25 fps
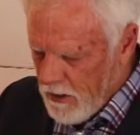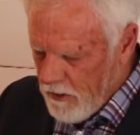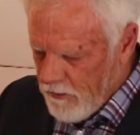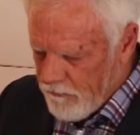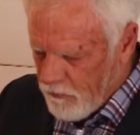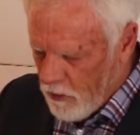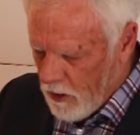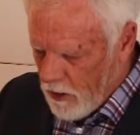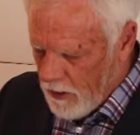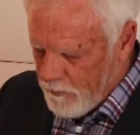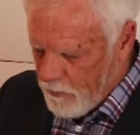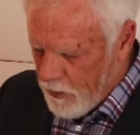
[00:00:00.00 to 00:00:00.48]

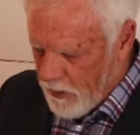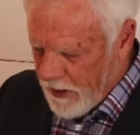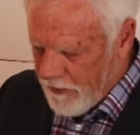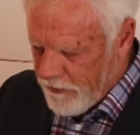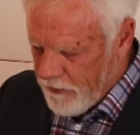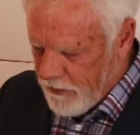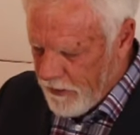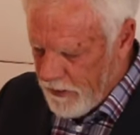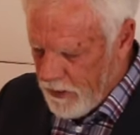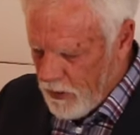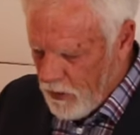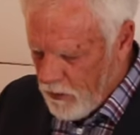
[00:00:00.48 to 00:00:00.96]
For our
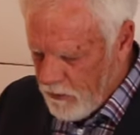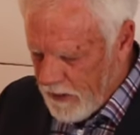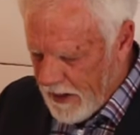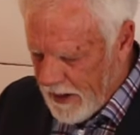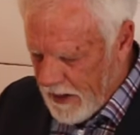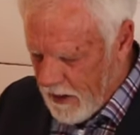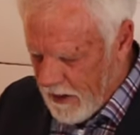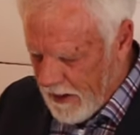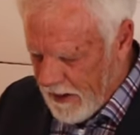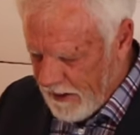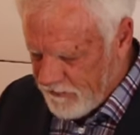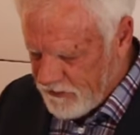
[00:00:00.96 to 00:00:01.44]
brethren who
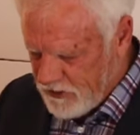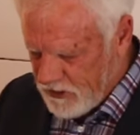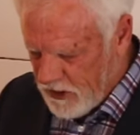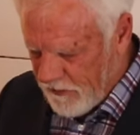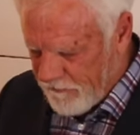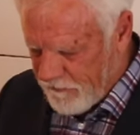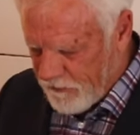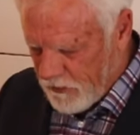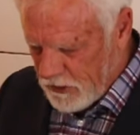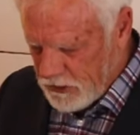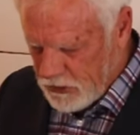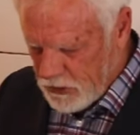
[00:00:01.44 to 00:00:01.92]
now have
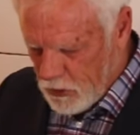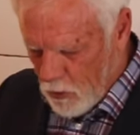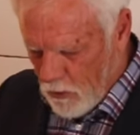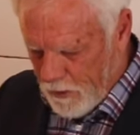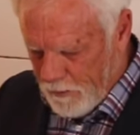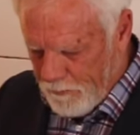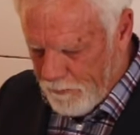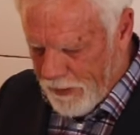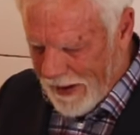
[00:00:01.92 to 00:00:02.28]
suffered a short